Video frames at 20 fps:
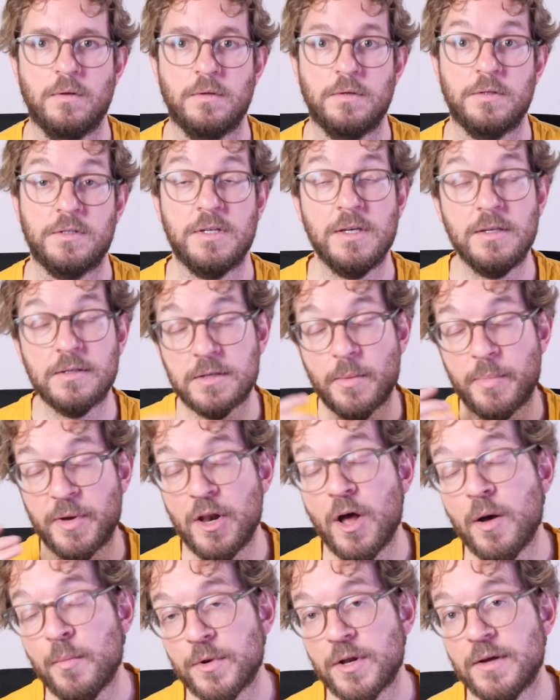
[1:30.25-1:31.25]
Since the
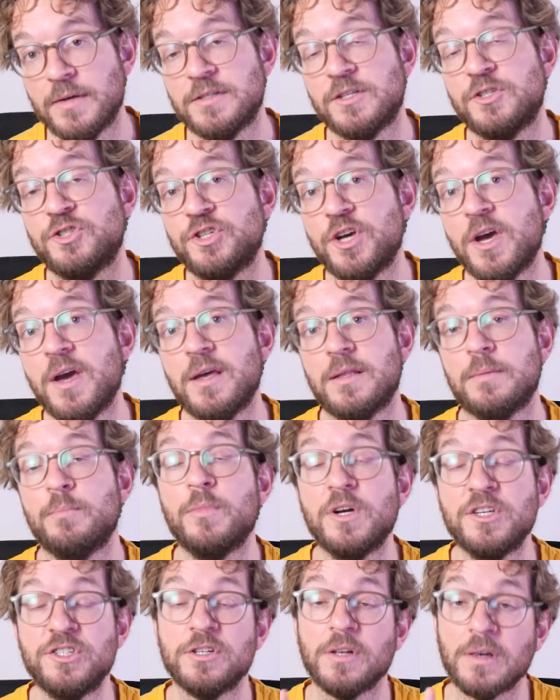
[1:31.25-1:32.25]
penumbra is a shade
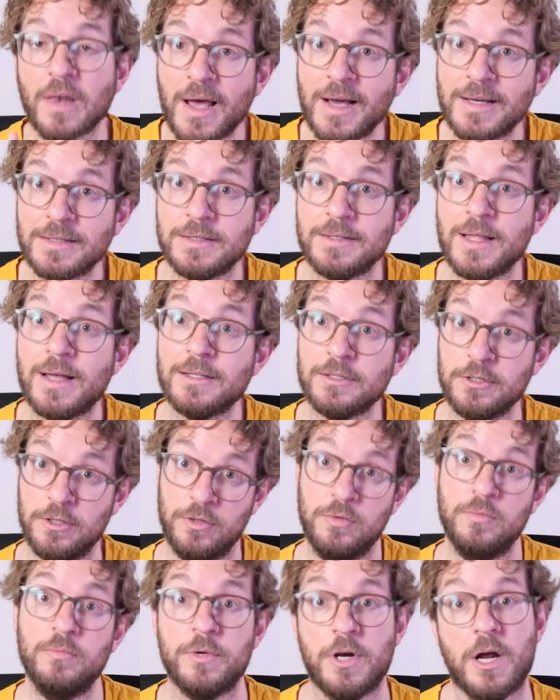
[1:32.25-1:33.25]
much lighter than the
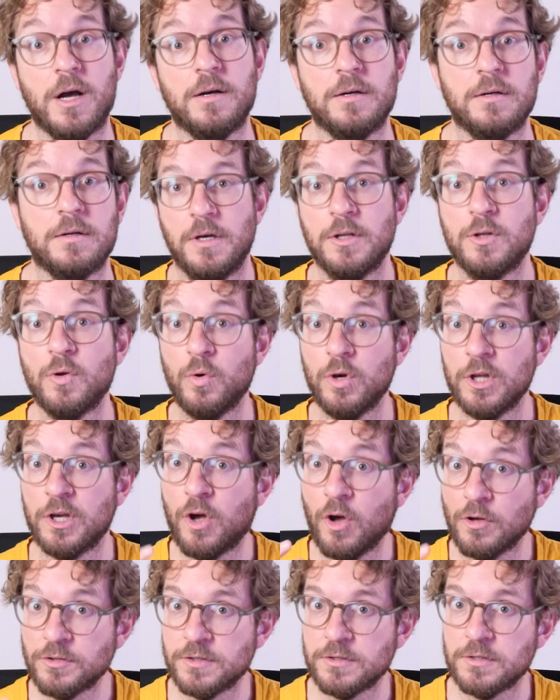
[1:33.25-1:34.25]
umbra, it only
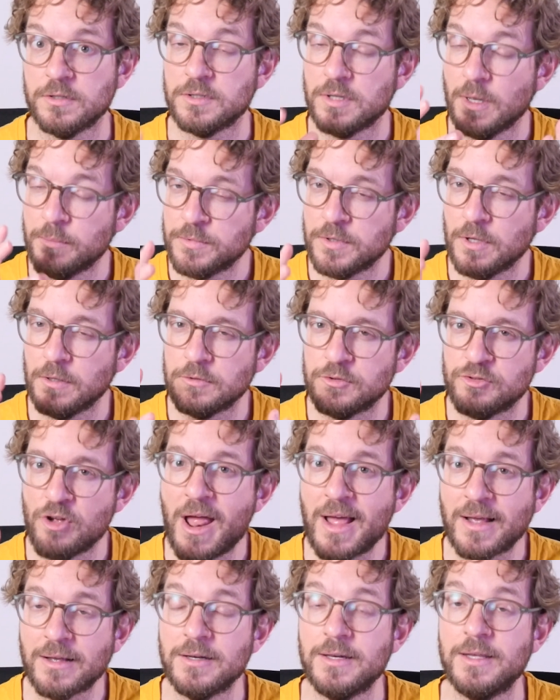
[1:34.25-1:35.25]
causes a subtle
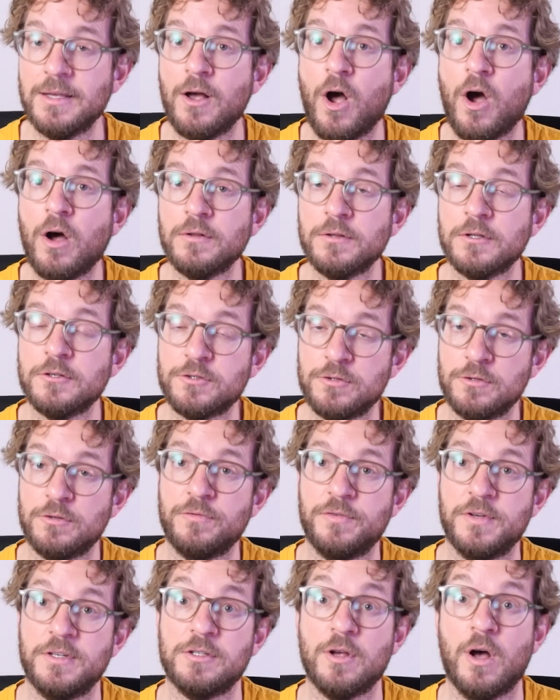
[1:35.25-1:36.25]
darkening on the
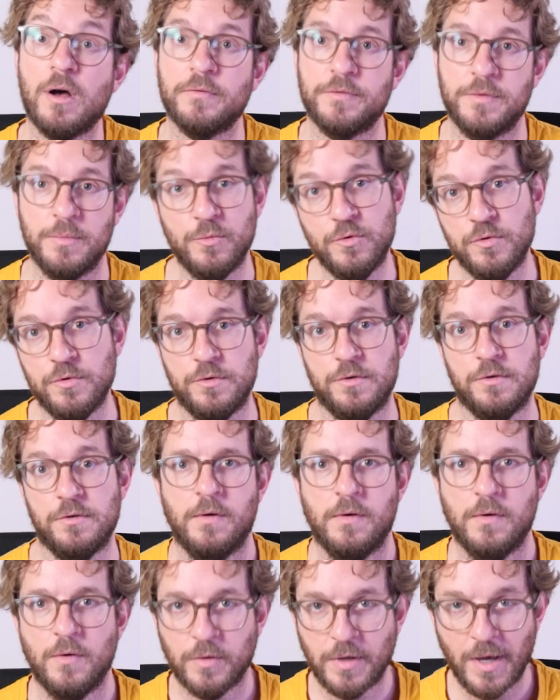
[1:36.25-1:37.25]
surface of the moon.
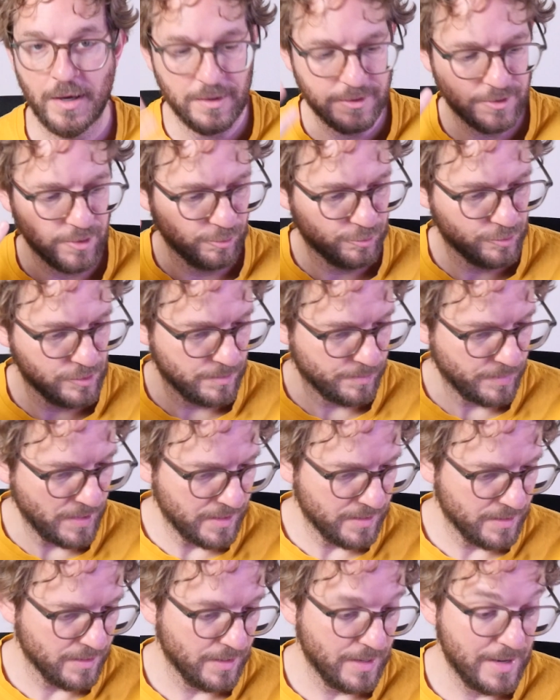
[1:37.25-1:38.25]
Okay, let's go to the
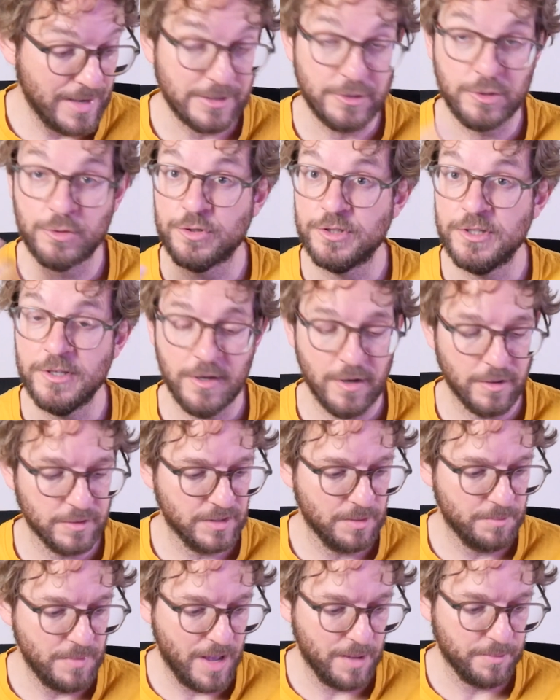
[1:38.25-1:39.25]
planet, and as you see on
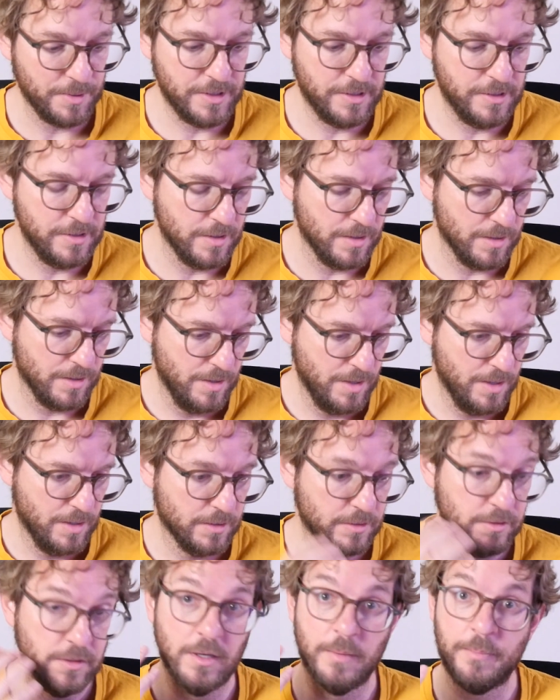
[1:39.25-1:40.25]
the map here,
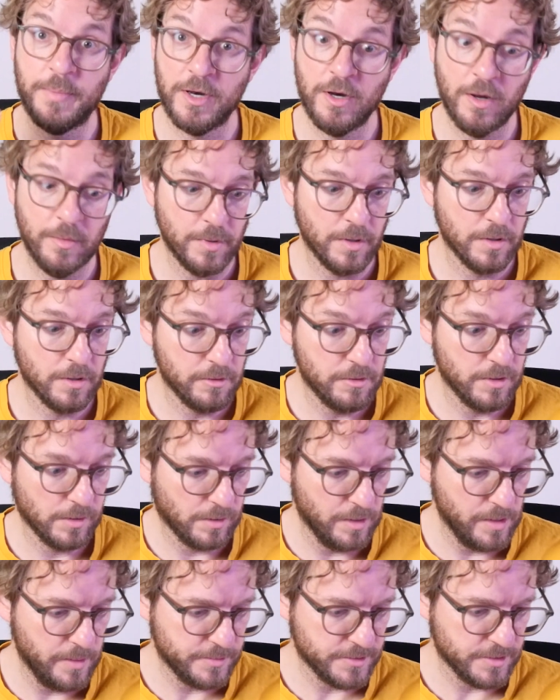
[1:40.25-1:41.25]
the penumbral lunar
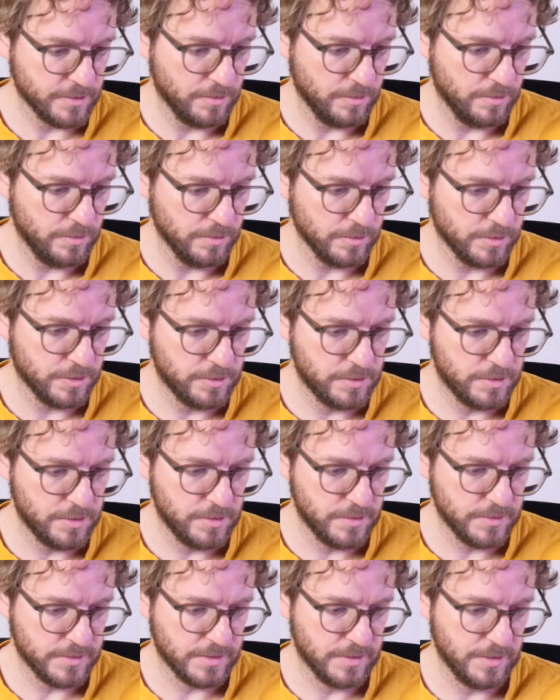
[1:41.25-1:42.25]
eclipse
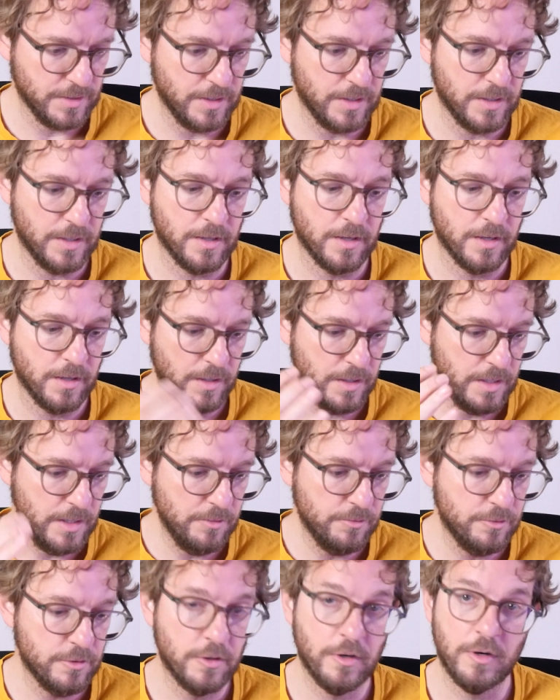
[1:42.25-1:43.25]
occurs in
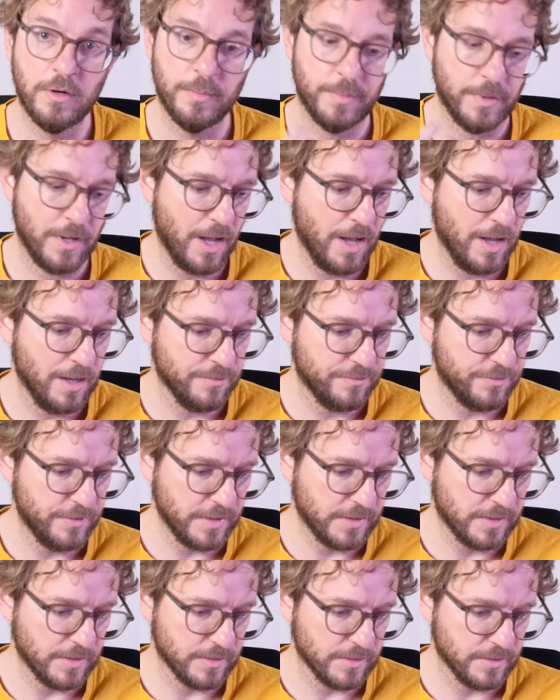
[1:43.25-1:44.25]
Europe,
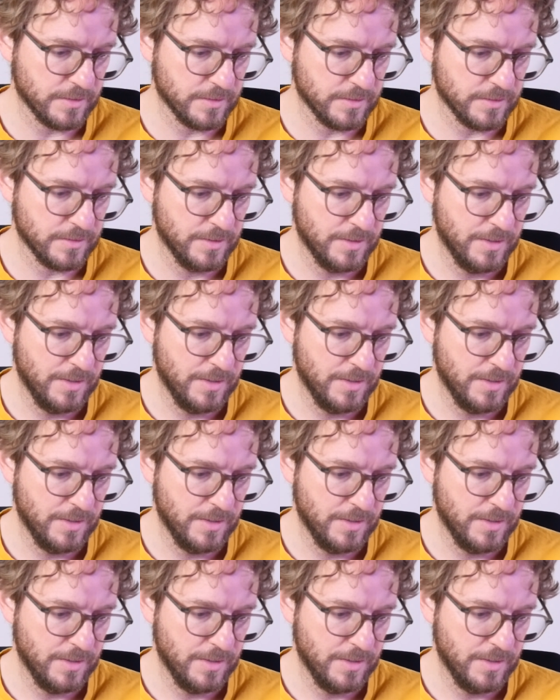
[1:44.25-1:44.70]
Africa,